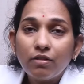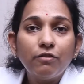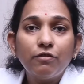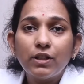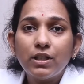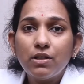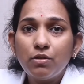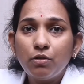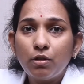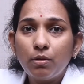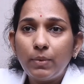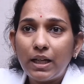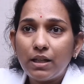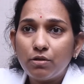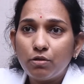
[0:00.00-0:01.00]
for this
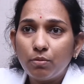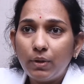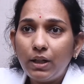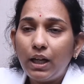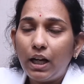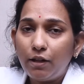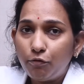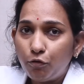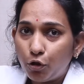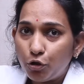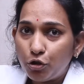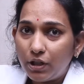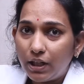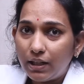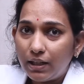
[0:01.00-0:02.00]
neuroblastoma?
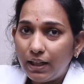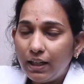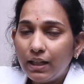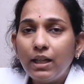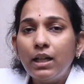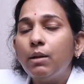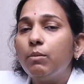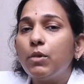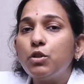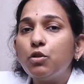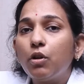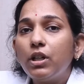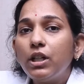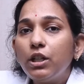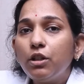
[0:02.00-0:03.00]
Unfortunately,
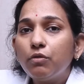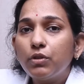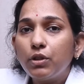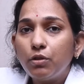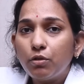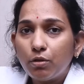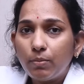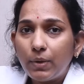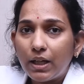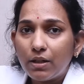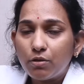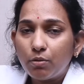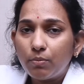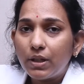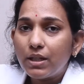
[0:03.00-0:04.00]
majority of the
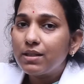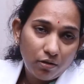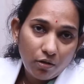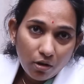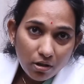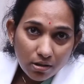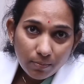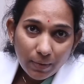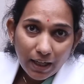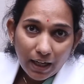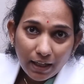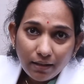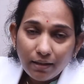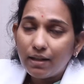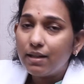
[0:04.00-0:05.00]
neuroblastomas cause
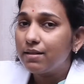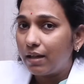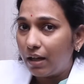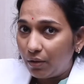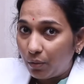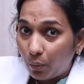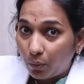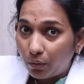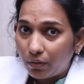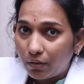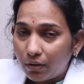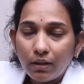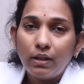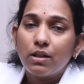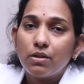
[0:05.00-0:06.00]
behind is unknown.
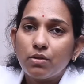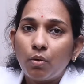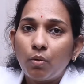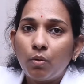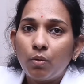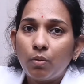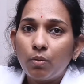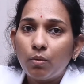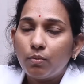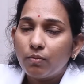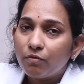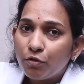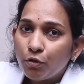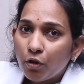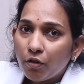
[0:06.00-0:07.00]
So
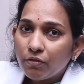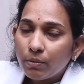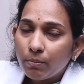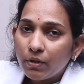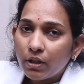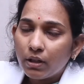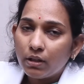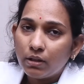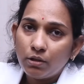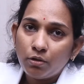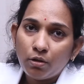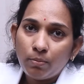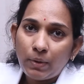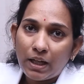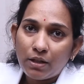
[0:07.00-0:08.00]
few of the uh,
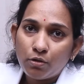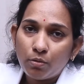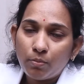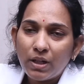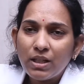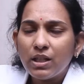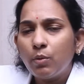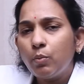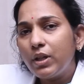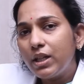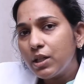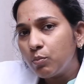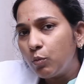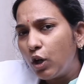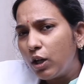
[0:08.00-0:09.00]
neuroblastomas, a very
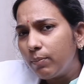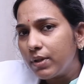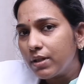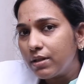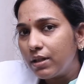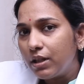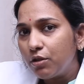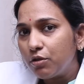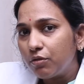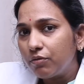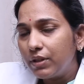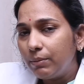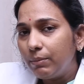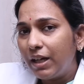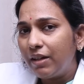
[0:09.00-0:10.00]
small percentage of
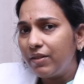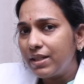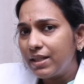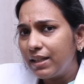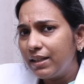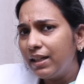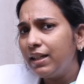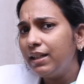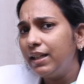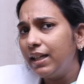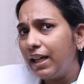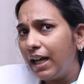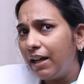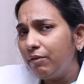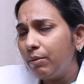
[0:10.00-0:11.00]
them, having said that, they
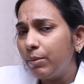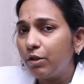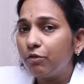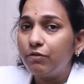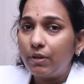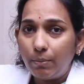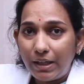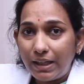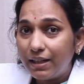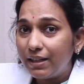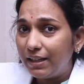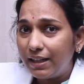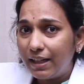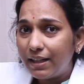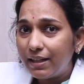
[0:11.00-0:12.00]
have a bit of familial
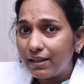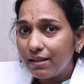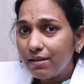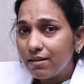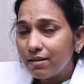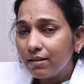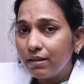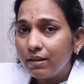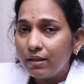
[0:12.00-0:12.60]
inheritance,